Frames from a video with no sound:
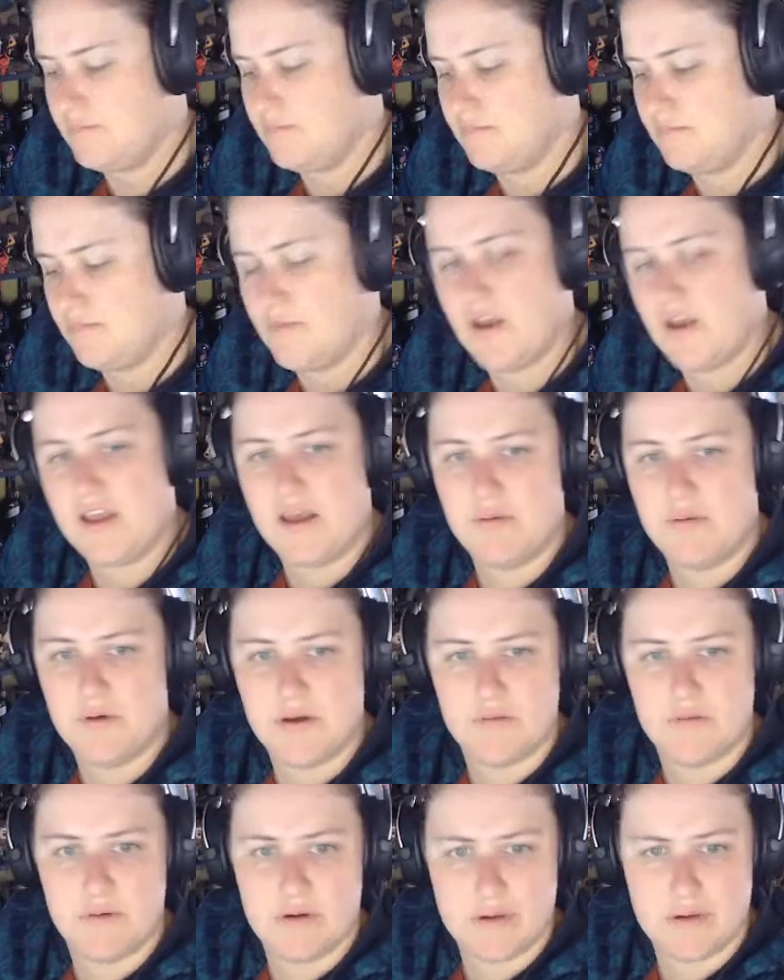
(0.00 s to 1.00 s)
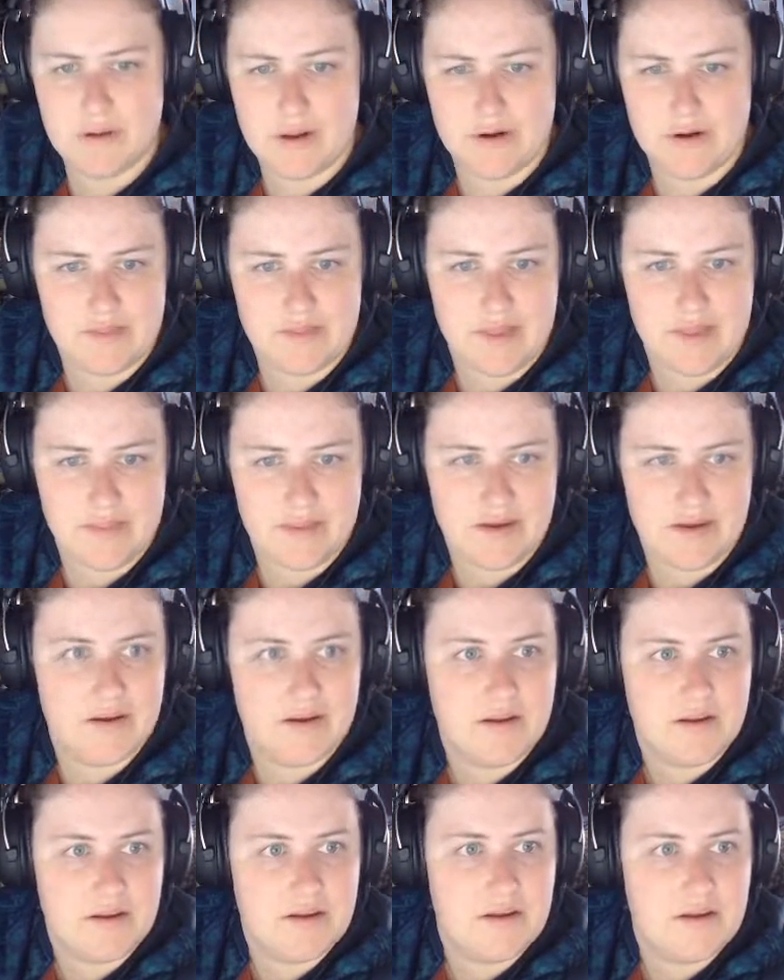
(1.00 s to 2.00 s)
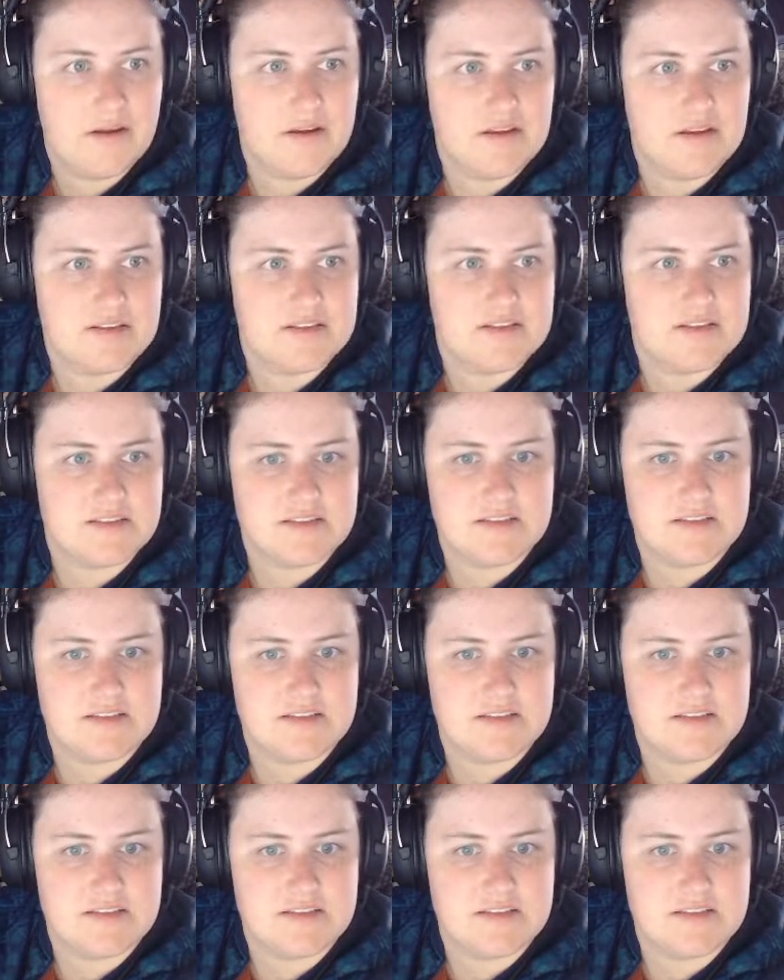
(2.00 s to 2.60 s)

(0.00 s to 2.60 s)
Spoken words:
Okay, we're gonna do that then. Because